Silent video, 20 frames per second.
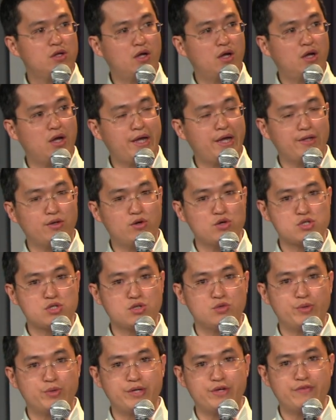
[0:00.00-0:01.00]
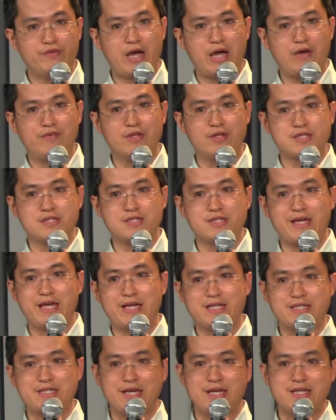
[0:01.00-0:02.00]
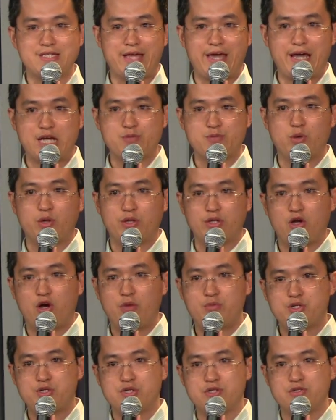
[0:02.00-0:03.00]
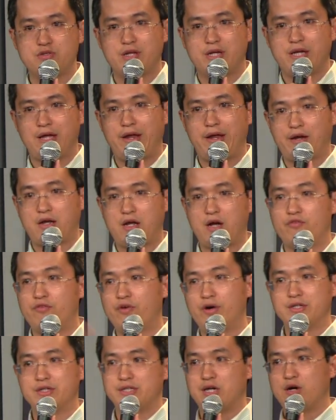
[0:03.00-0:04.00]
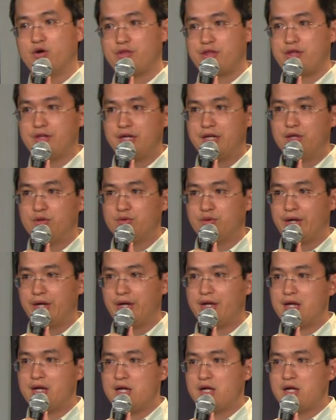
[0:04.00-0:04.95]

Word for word: Uh, and also, we even have the CSS exporting options so you can convert the whole thing into a,